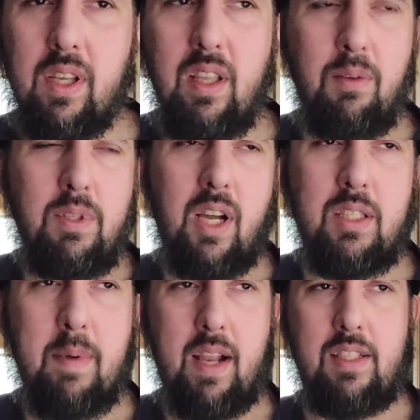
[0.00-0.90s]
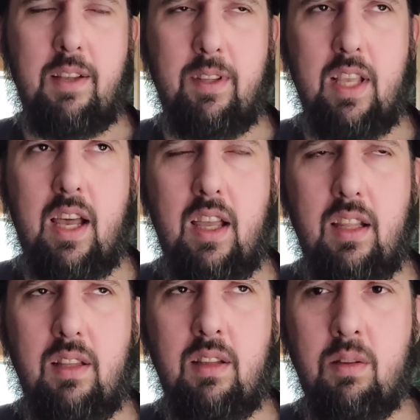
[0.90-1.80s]
we talked about it and stuff like that,
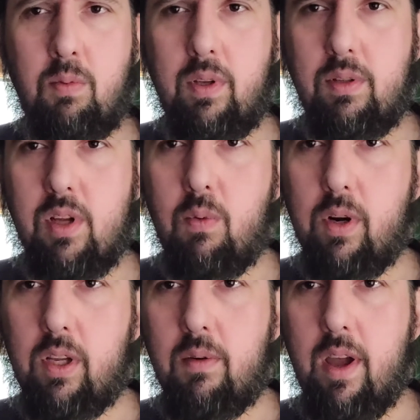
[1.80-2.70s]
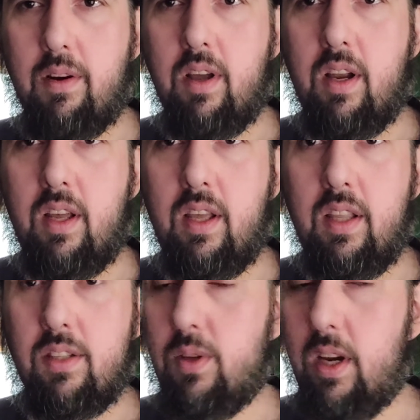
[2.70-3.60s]
and we started working around on it,
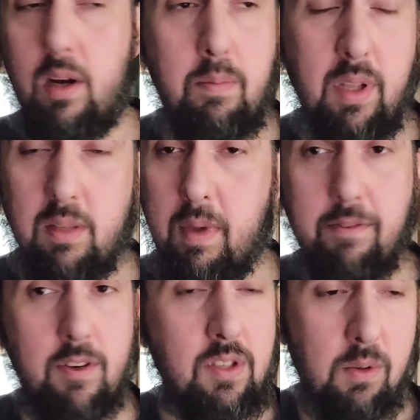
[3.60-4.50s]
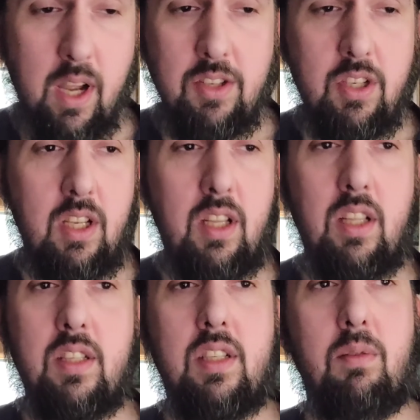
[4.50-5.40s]
and so I ended up building my first
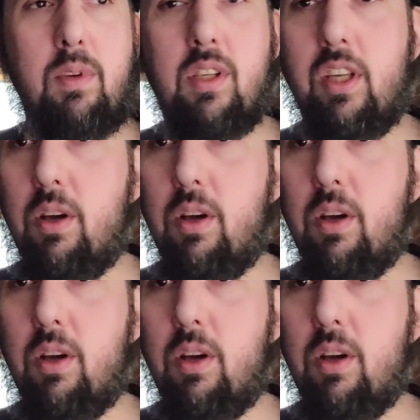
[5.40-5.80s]
Gretchens, and we